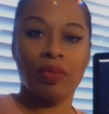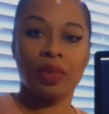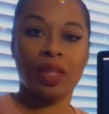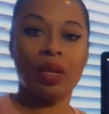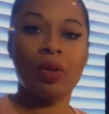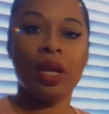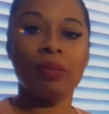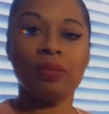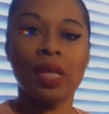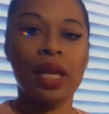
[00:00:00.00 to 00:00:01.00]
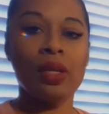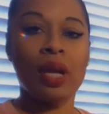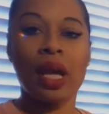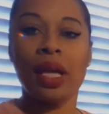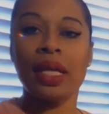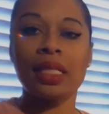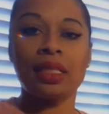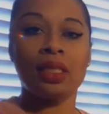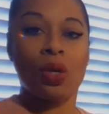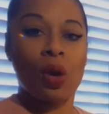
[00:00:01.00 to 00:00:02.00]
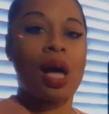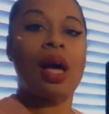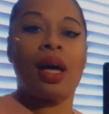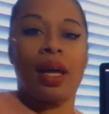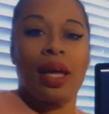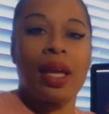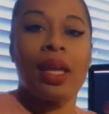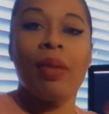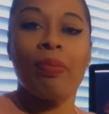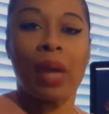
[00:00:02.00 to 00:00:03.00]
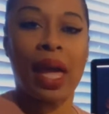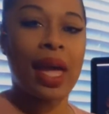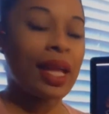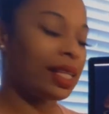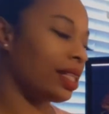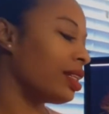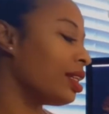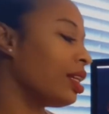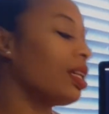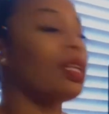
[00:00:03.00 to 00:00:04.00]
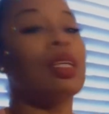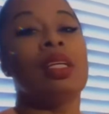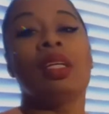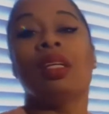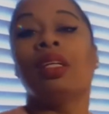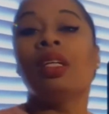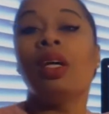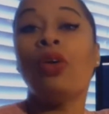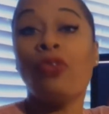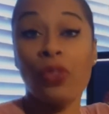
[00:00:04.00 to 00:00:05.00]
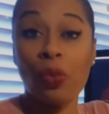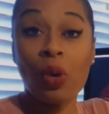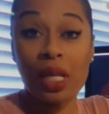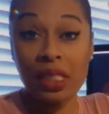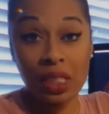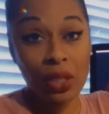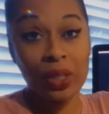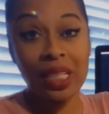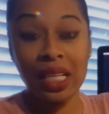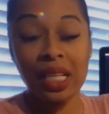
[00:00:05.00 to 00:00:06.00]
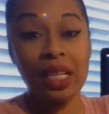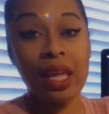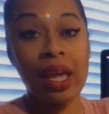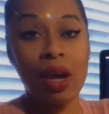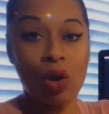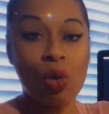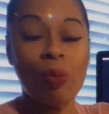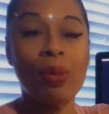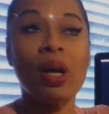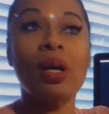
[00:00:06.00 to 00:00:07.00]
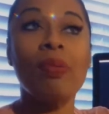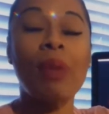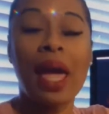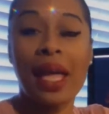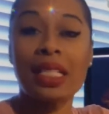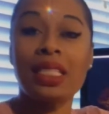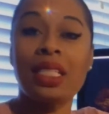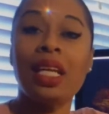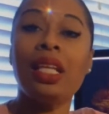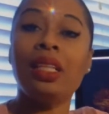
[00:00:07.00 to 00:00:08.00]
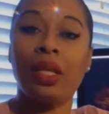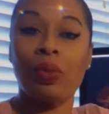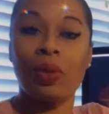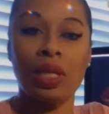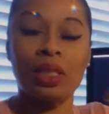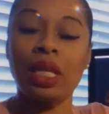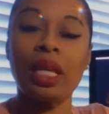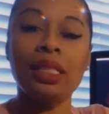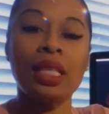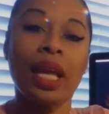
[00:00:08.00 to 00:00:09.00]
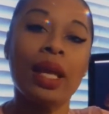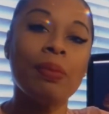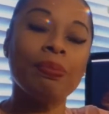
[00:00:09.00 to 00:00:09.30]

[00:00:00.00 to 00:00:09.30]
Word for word: Okay, hey you guys. So I am back for the ones that are needing help passing their real estate exam.